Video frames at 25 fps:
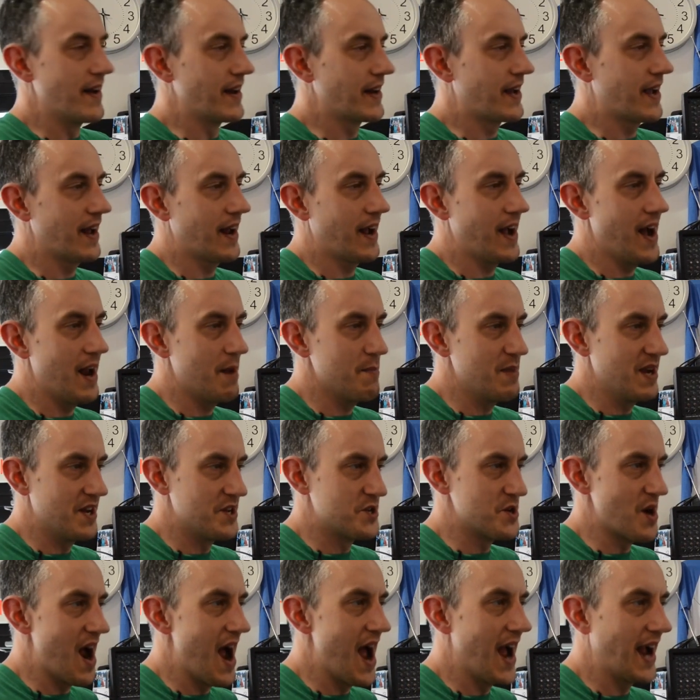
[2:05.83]
and can kind of be a
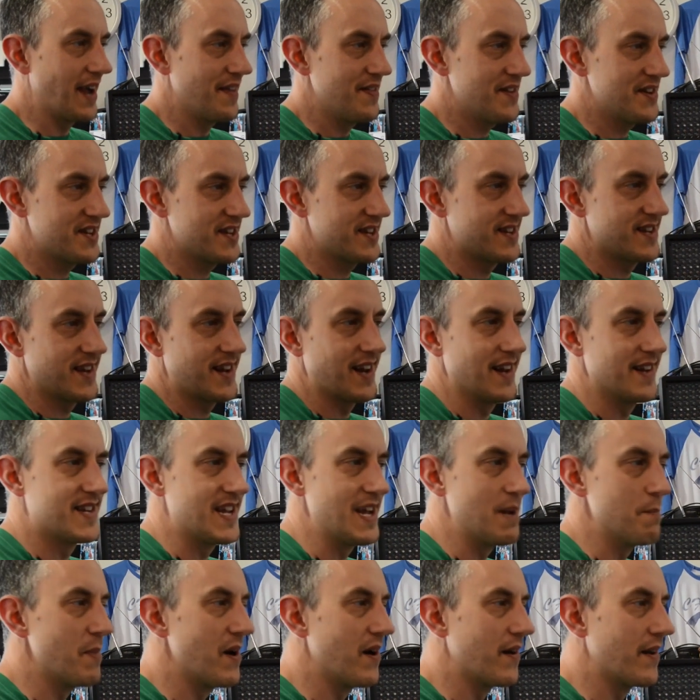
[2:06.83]
drag, and this is like a
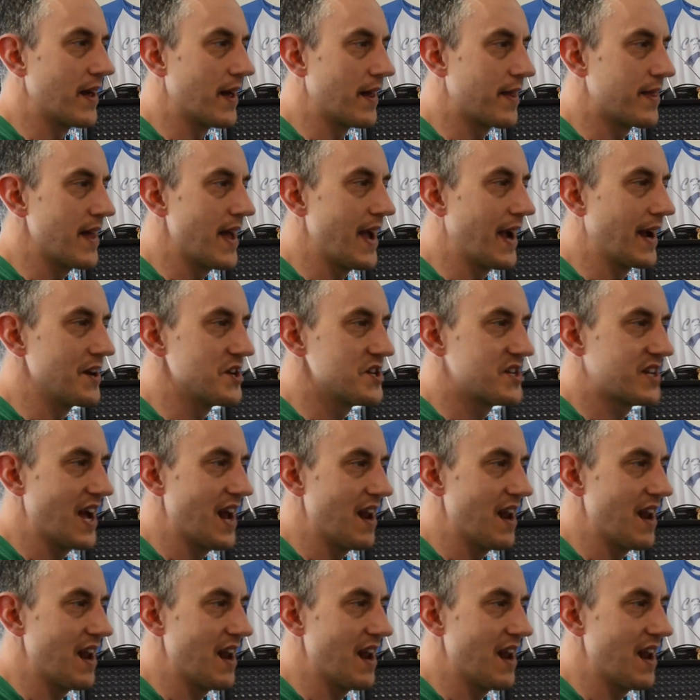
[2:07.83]
team-building thing and just